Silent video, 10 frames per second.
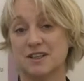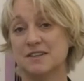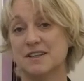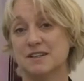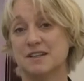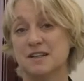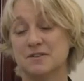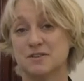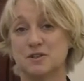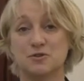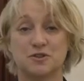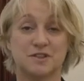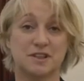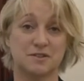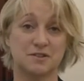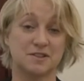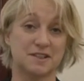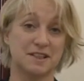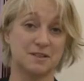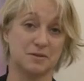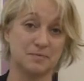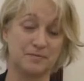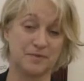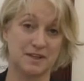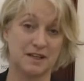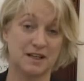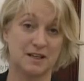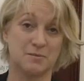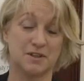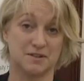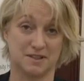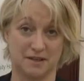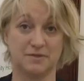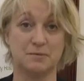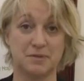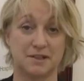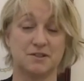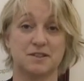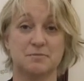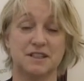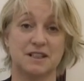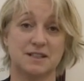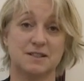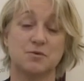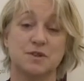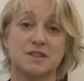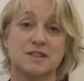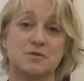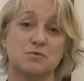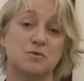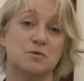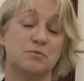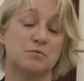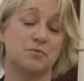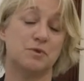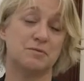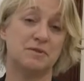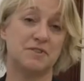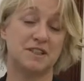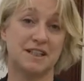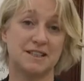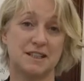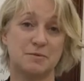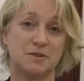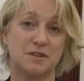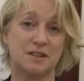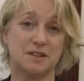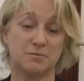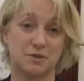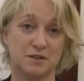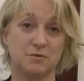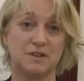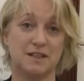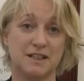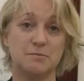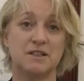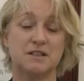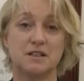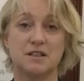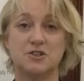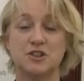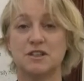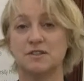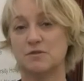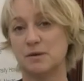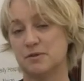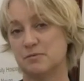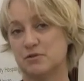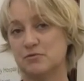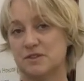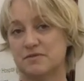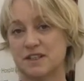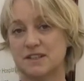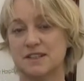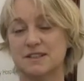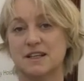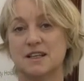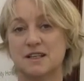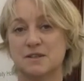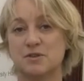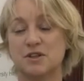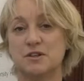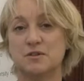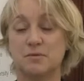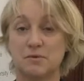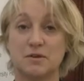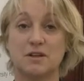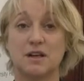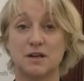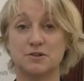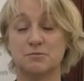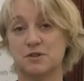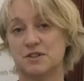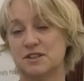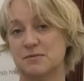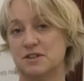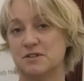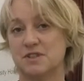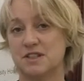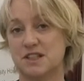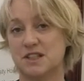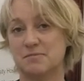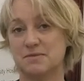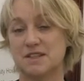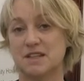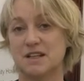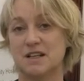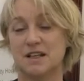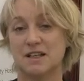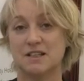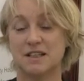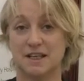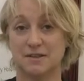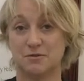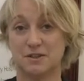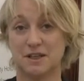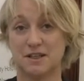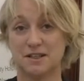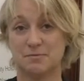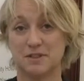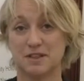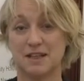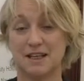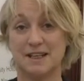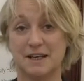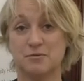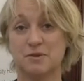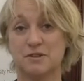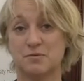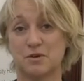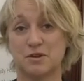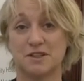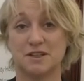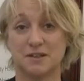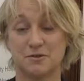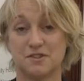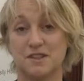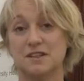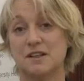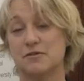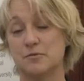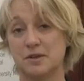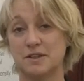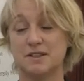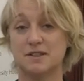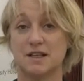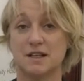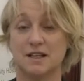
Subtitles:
and then the solutions aren't sustainable because they have an impact on somebody else. What's been fantastic about with the Lean methodology and the rapid improvement events is it's bringing the larger multidisciplinary teams together in the hospital, and everybody's working together, seeing everybody's